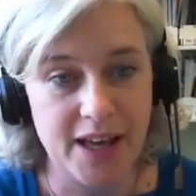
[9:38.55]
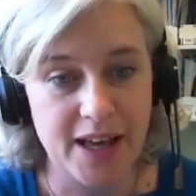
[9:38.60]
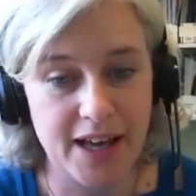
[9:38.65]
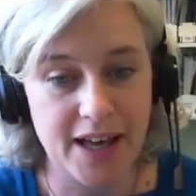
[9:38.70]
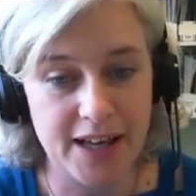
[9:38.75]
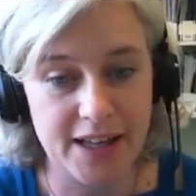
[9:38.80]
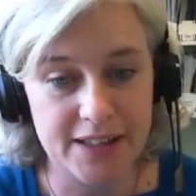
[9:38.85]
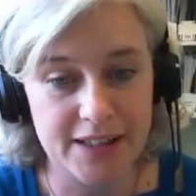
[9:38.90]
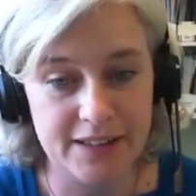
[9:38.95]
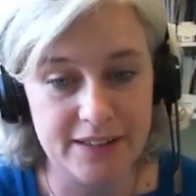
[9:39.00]

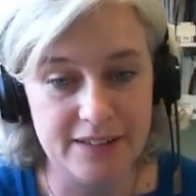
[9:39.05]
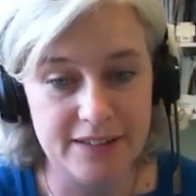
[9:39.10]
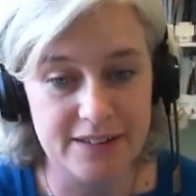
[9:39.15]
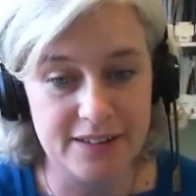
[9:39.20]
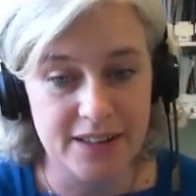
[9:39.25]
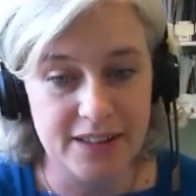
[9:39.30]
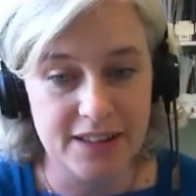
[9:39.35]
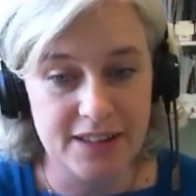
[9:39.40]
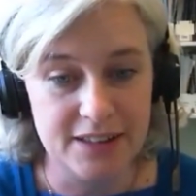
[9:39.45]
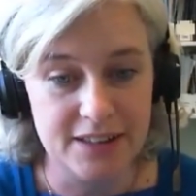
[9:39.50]
and
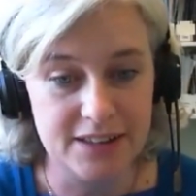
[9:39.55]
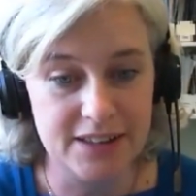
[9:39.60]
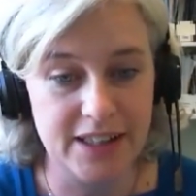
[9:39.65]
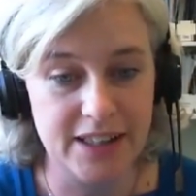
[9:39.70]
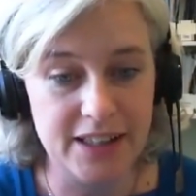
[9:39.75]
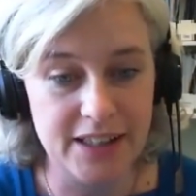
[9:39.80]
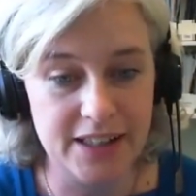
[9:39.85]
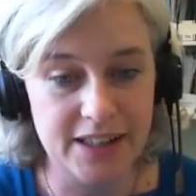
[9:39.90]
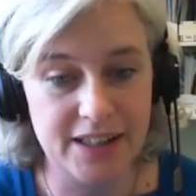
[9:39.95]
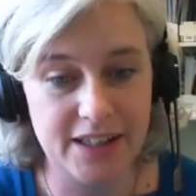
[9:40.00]

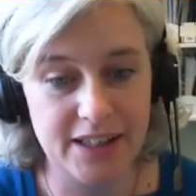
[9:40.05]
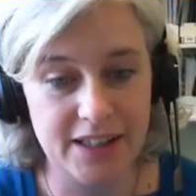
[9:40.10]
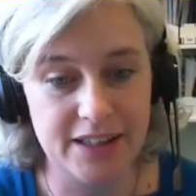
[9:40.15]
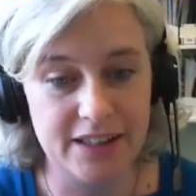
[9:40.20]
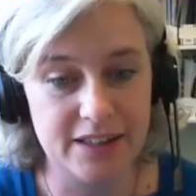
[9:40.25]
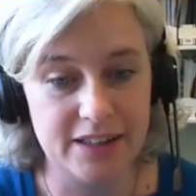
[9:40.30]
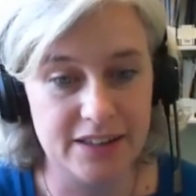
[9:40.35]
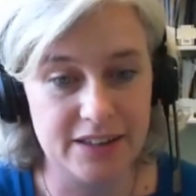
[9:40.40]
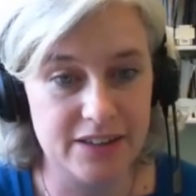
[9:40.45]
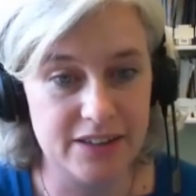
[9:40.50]

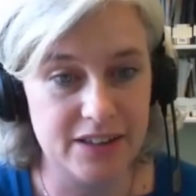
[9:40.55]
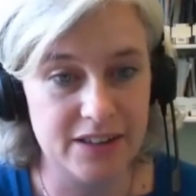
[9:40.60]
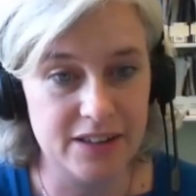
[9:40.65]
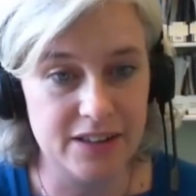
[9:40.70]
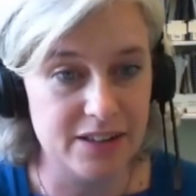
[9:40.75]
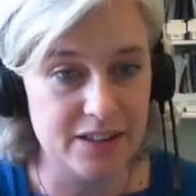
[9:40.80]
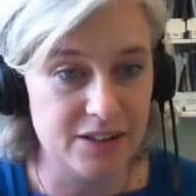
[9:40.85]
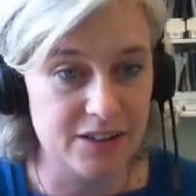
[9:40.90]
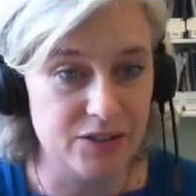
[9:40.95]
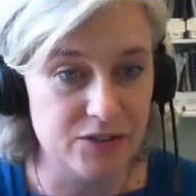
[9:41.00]
linking
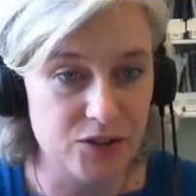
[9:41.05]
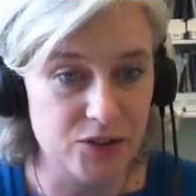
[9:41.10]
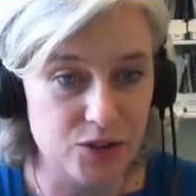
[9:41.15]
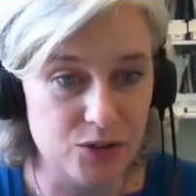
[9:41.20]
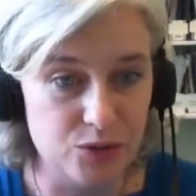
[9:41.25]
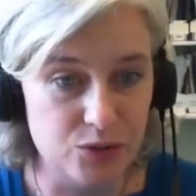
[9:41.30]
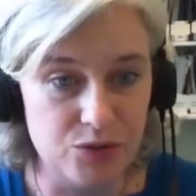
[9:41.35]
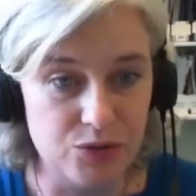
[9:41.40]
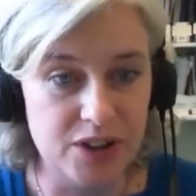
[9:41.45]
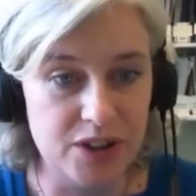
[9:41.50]
the you
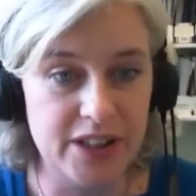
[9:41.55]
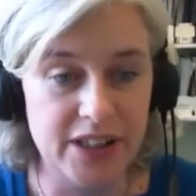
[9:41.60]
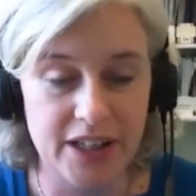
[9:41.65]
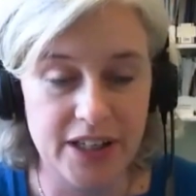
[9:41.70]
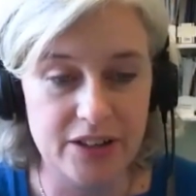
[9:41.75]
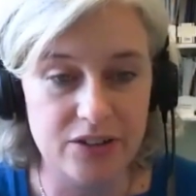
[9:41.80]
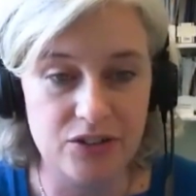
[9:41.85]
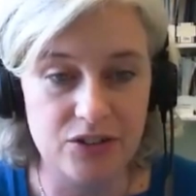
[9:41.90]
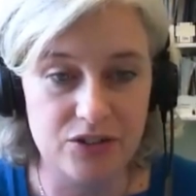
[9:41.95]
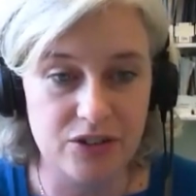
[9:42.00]
know really
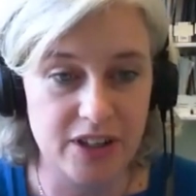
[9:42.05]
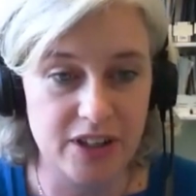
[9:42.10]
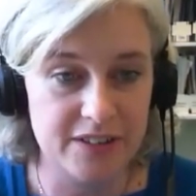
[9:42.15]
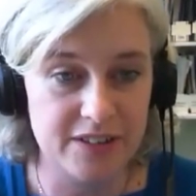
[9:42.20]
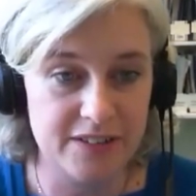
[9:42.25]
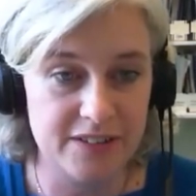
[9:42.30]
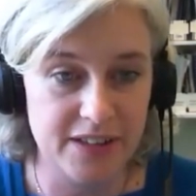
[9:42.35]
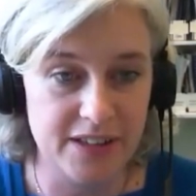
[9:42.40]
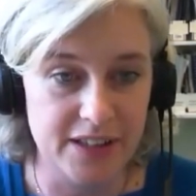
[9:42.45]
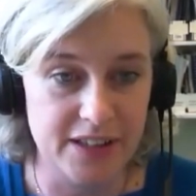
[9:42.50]

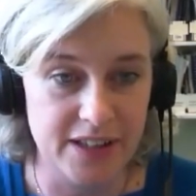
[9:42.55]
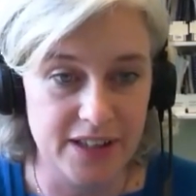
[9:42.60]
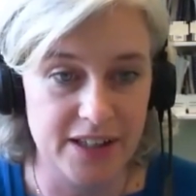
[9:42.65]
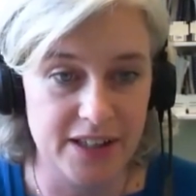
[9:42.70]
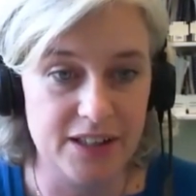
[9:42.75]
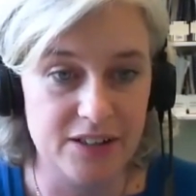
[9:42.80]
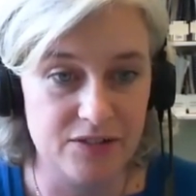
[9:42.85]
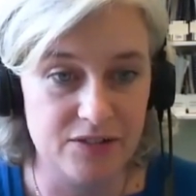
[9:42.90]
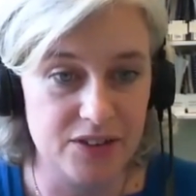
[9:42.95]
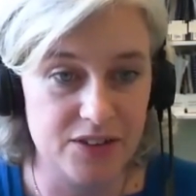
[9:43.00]
interesting
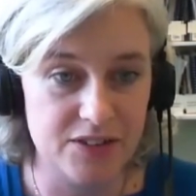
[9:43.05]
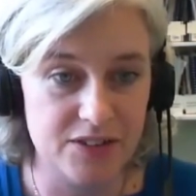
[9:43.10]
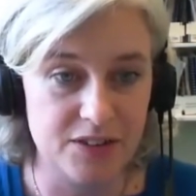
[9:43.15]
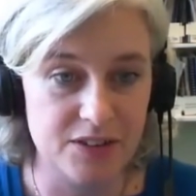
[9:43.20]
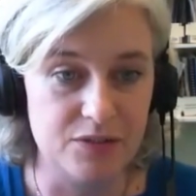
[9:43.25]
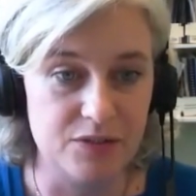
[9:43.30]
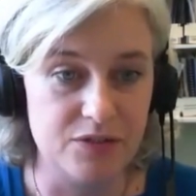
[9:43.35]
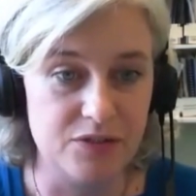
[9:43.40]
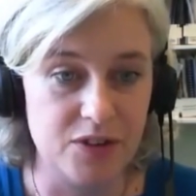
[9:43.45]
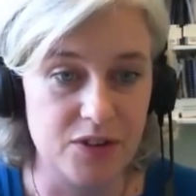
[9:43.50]

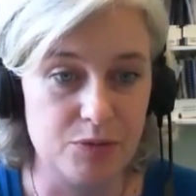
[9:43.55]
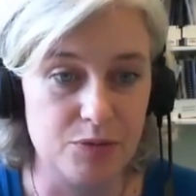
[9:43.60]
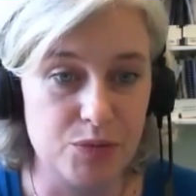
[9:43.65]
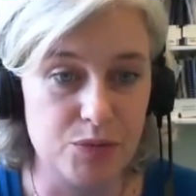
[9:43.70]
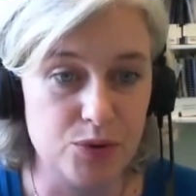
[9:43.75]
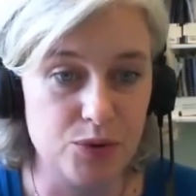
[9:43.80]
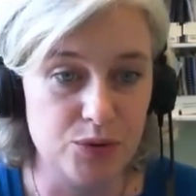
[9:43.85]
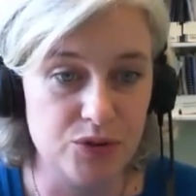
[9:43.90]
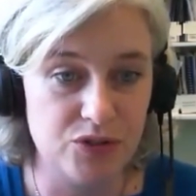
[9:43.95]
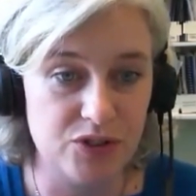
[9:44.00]
innovative
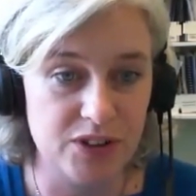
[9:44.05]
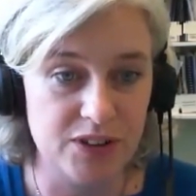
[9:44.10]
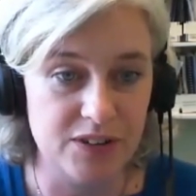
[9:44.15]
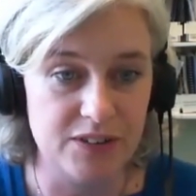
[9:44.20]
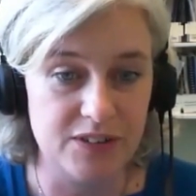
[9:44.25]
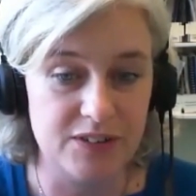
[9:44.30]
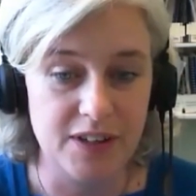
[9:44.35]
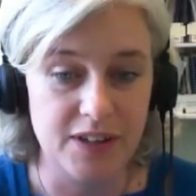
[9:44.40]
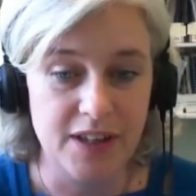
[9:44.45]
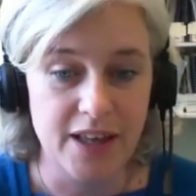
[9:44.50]

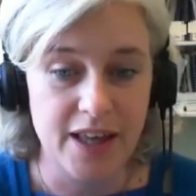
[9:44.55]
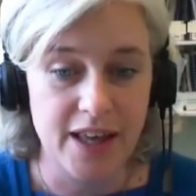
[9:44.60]
approaches